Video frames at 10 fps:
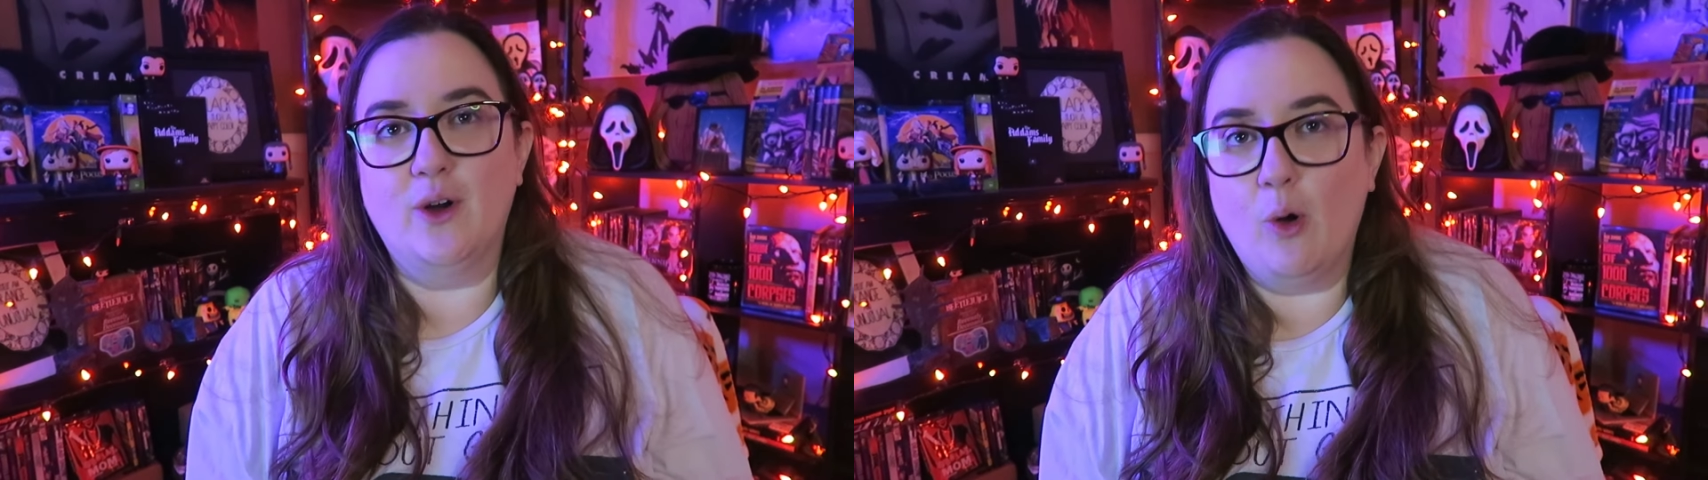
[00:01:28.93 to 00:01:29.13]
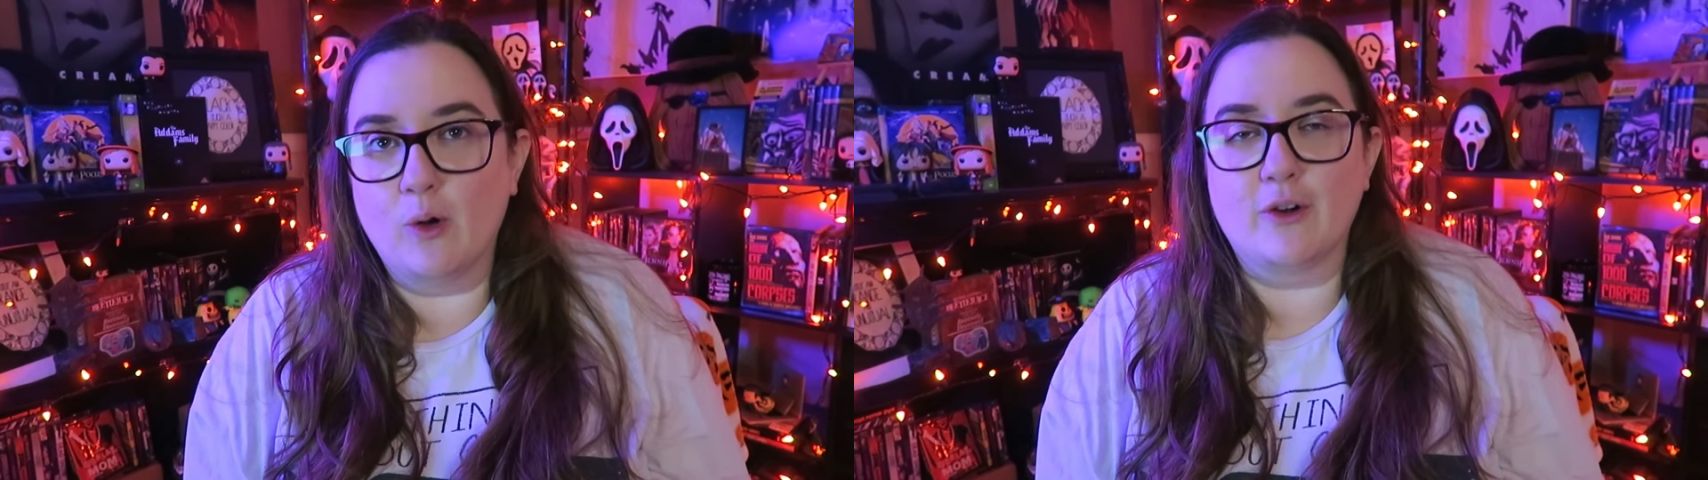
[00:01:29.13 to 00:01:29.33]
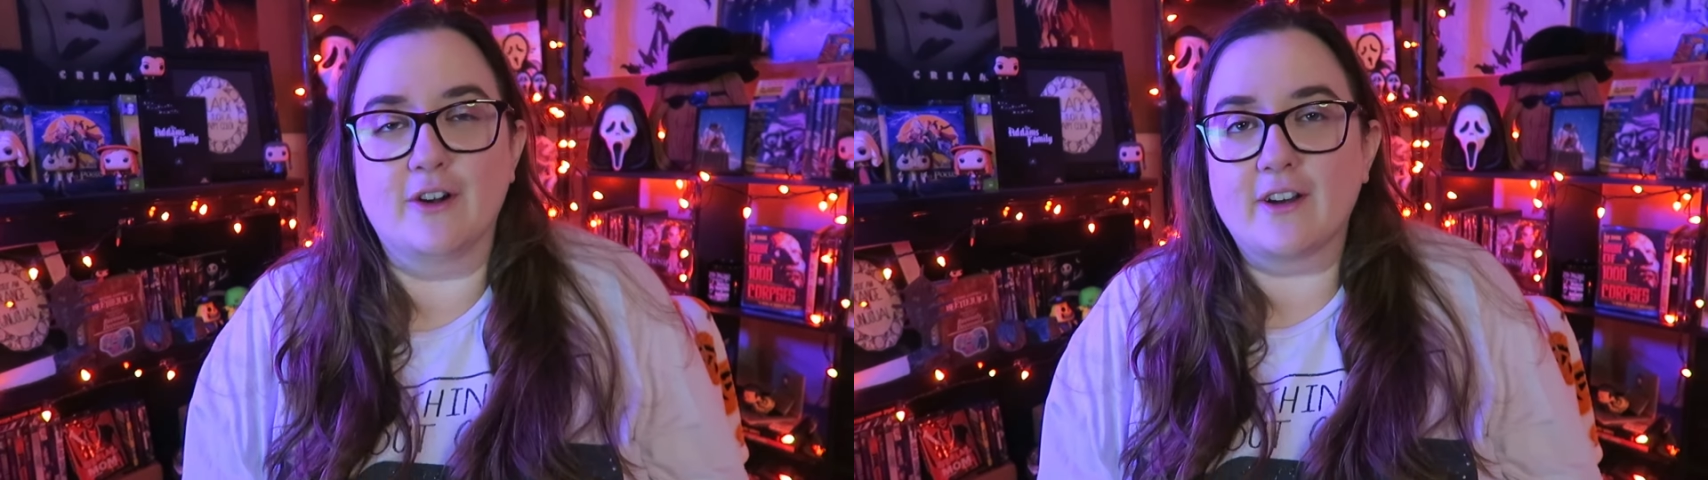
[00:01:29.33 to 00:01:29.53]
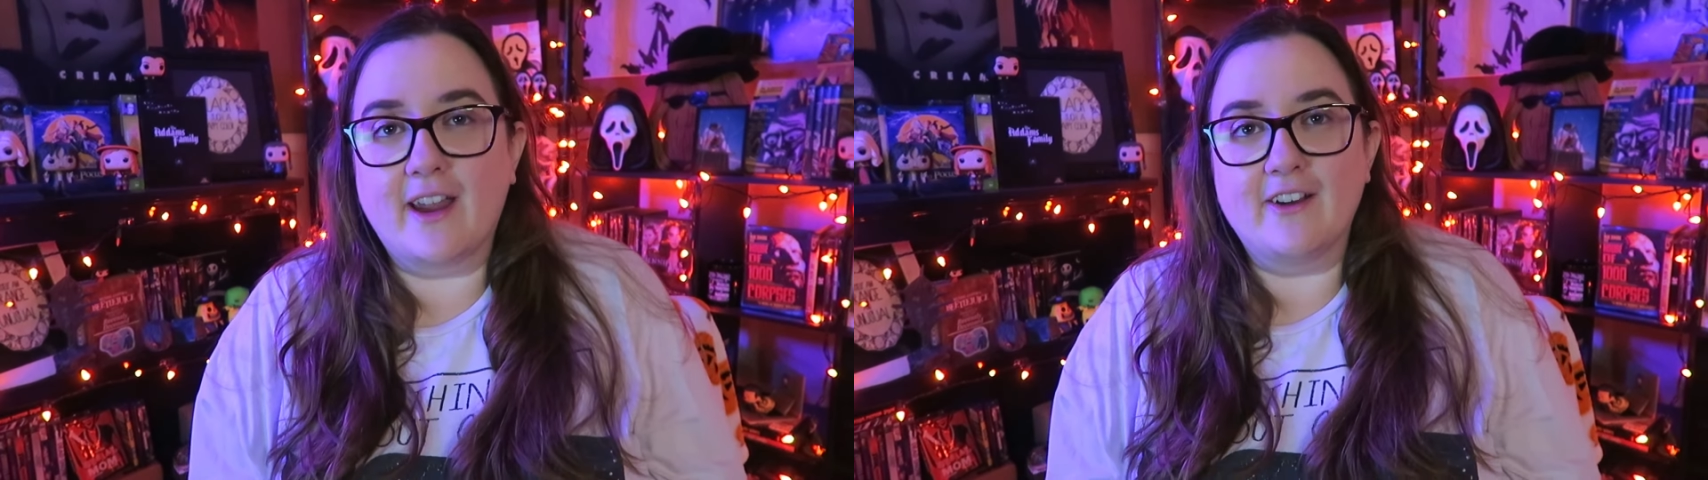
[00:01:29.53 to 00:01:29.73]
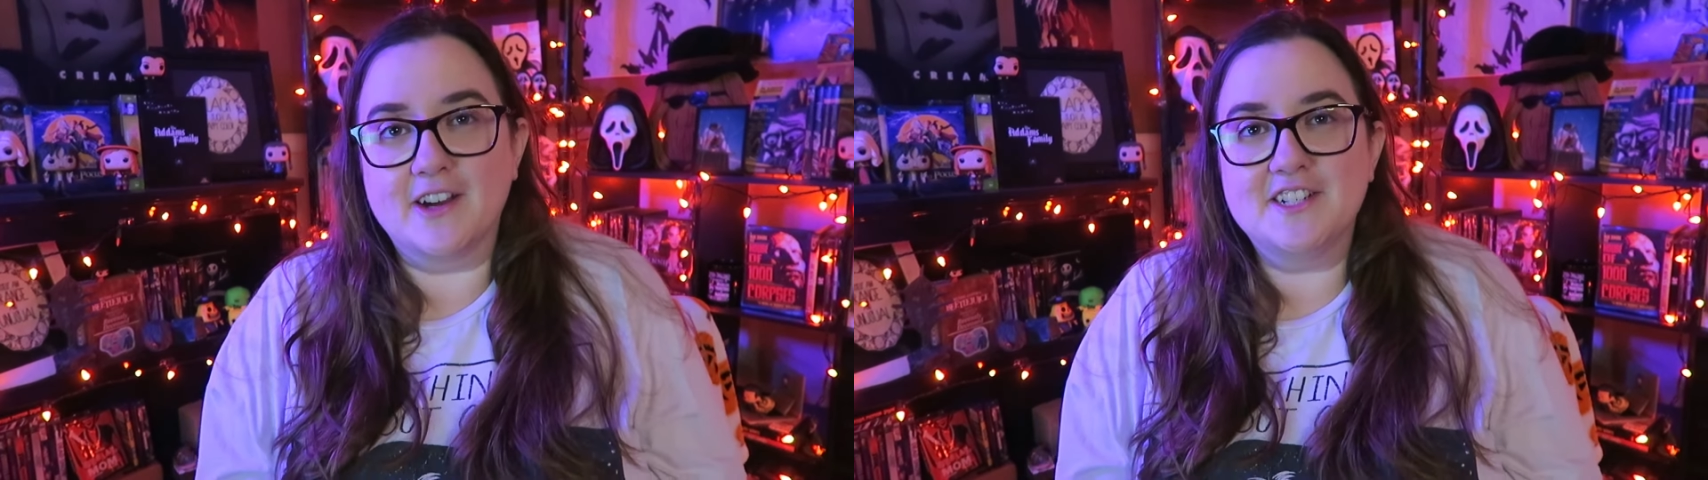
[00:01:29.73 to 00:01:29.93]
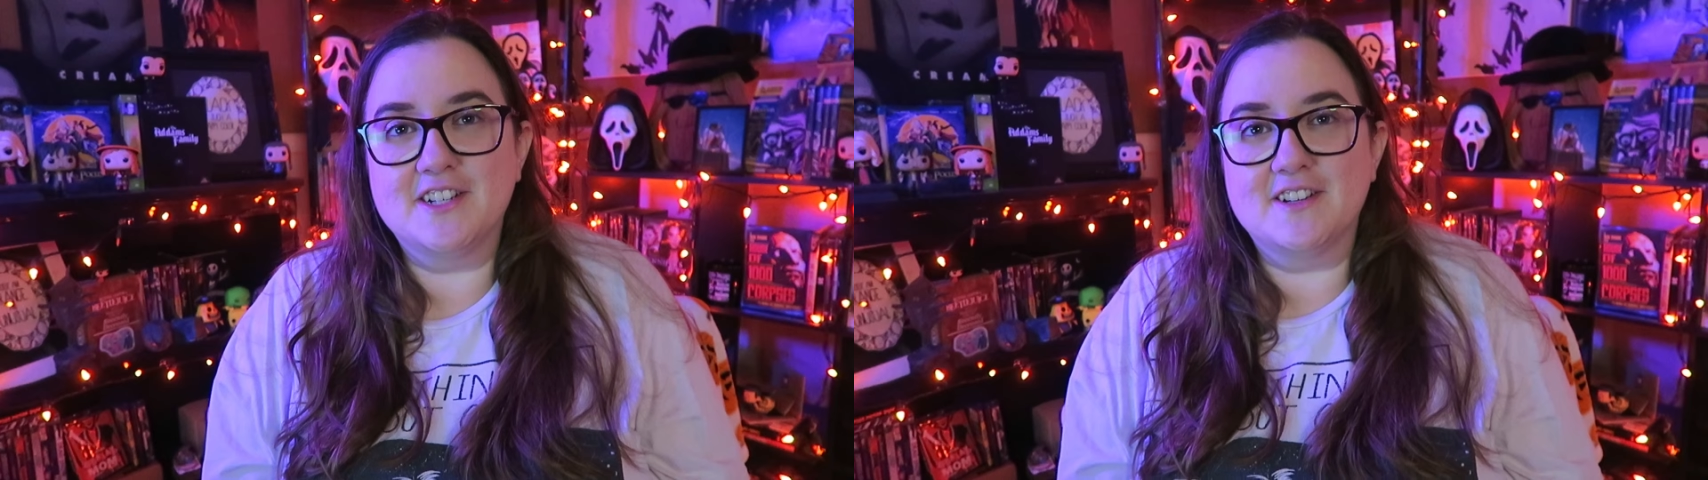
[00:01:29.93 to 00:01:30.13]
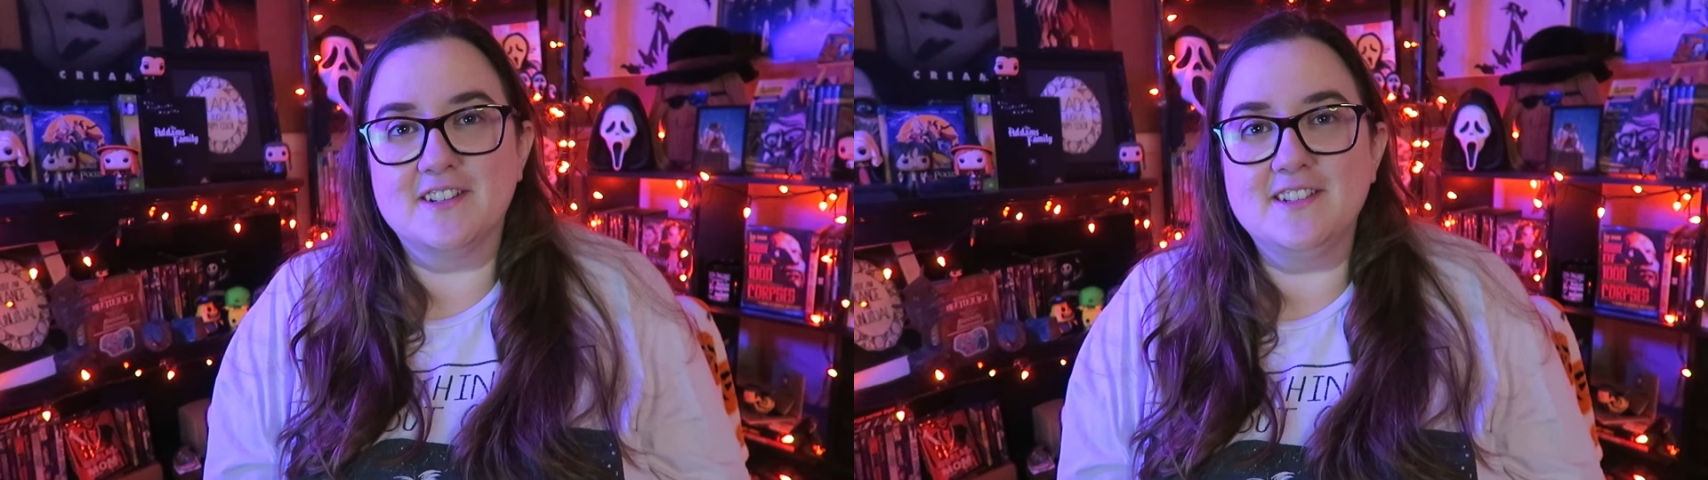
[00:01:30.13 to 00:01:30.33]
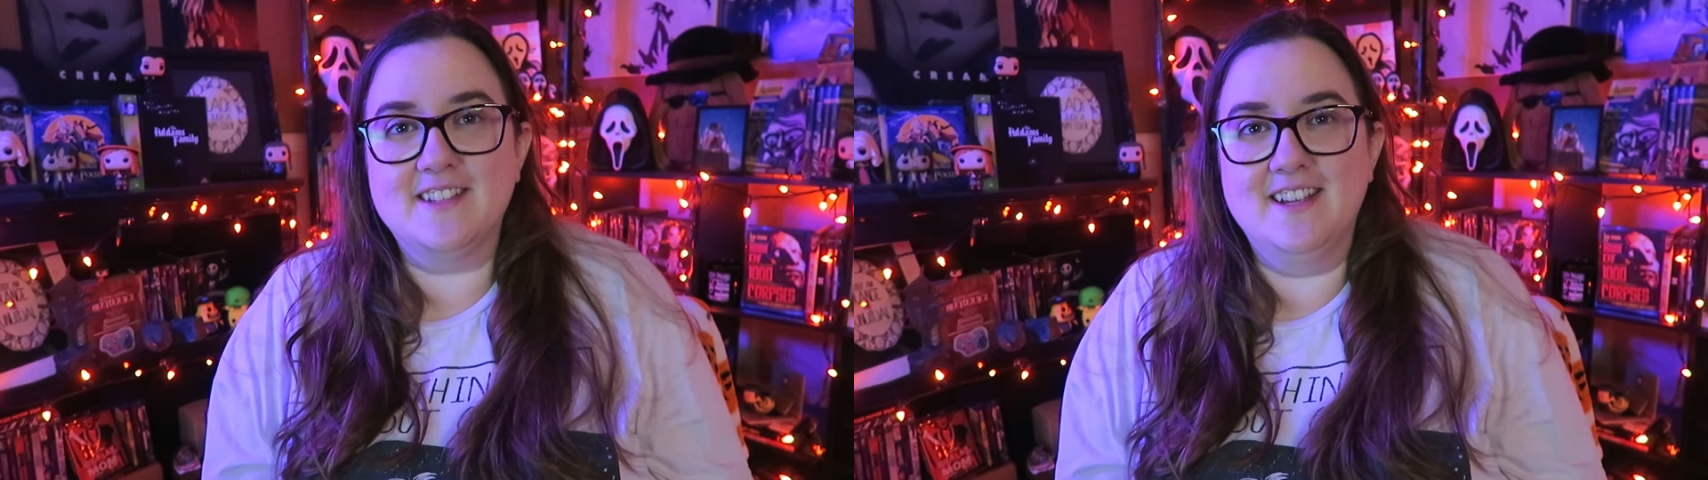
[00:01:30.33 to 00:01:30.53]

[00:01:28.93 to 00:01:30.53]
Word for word: horror characters.